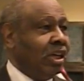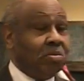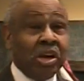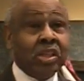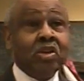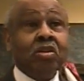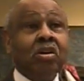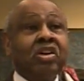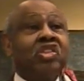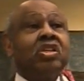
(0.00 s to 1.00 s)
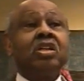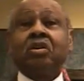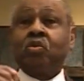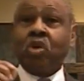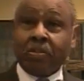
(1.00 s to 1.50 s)
And brother, you're going to see
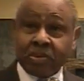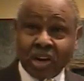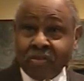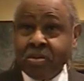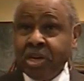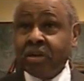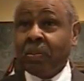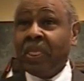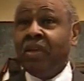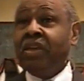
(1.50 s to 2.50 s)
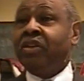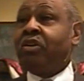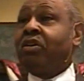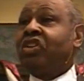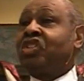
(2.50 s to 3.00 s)
corrupt government.
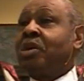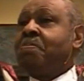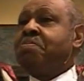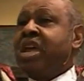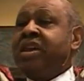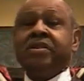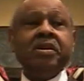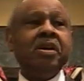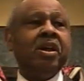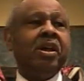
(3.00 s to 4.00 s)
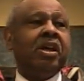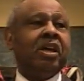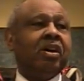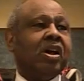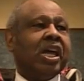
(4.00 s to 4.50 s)
You're going to see men
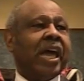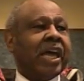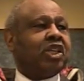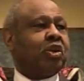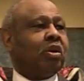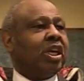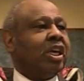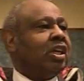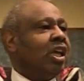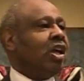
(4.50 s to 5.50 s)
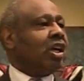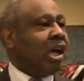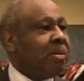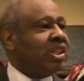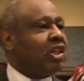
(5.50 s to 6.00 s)
actually
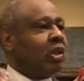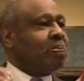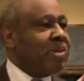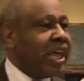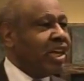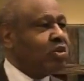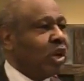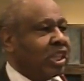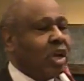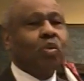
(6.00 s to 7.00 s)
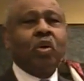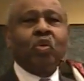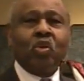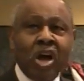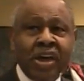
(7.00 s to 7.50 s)
coming to the place where they will
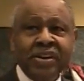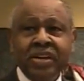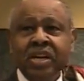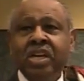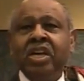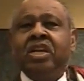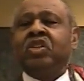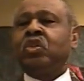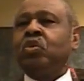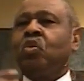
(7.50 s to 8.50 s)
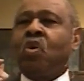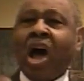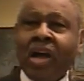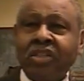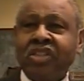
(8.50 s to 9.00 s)
run to
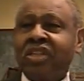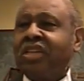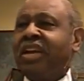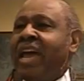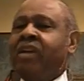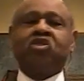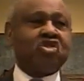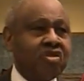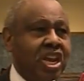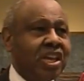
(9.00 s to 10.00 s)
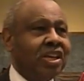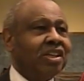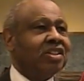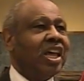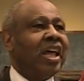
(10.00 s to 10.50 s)
rocks and
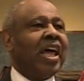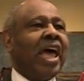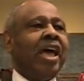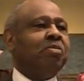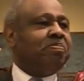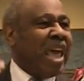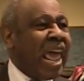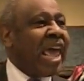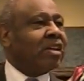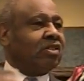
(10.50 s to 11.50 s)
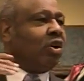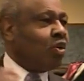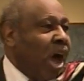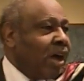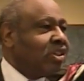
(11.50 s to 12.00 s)
trees and beg the
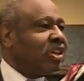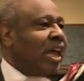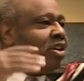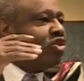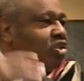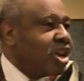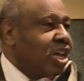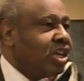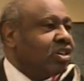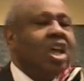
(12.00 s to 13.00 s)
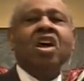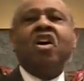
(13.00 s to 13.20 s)
rocks and trees